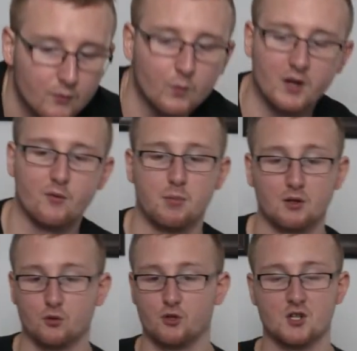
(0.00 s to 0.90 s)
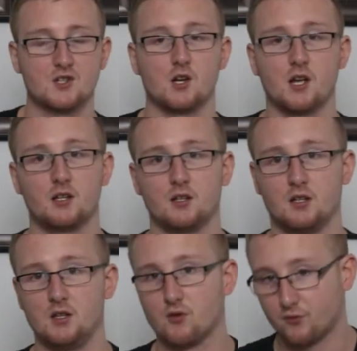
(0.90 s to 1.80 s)
Whatever buckle you decide,
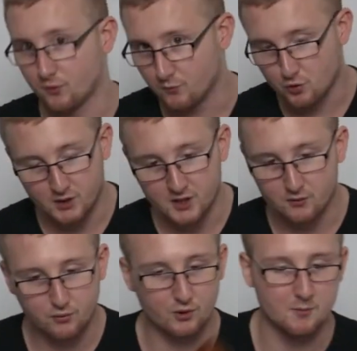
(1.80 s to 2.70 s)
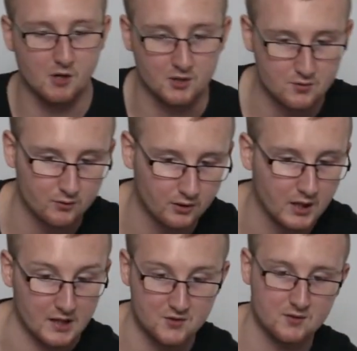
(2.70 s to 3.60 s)
either from 20 to 40 bucks or
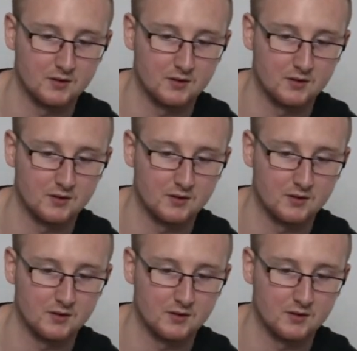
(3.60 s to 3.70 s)
less